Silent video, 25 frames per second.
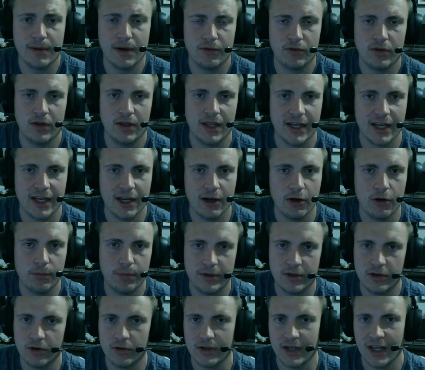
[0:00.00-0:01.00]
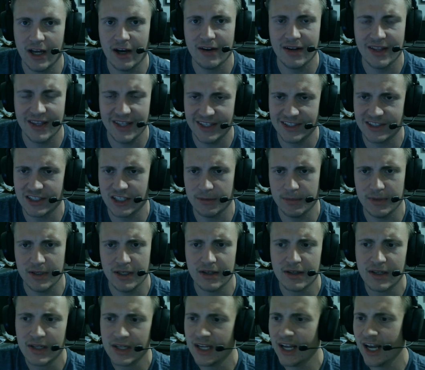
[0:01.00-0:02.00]
I really like how it turned out. I think it's going to
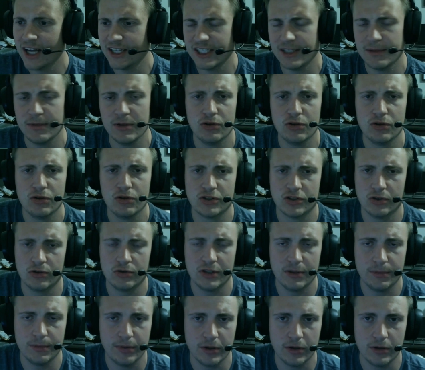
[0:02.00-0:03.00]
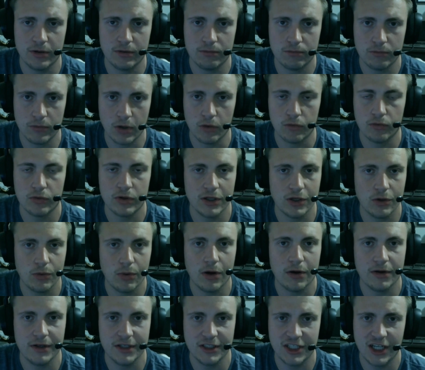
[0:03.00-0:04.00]
be a team that you could certainly build a really
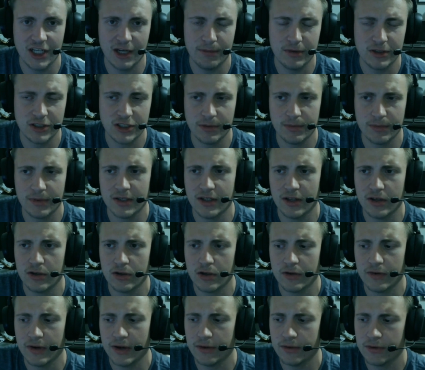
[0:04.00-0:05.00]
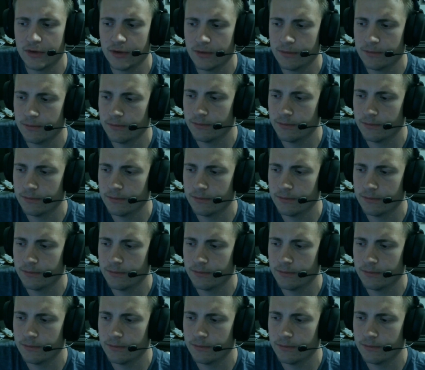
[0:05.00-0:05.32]
quality championship contender around.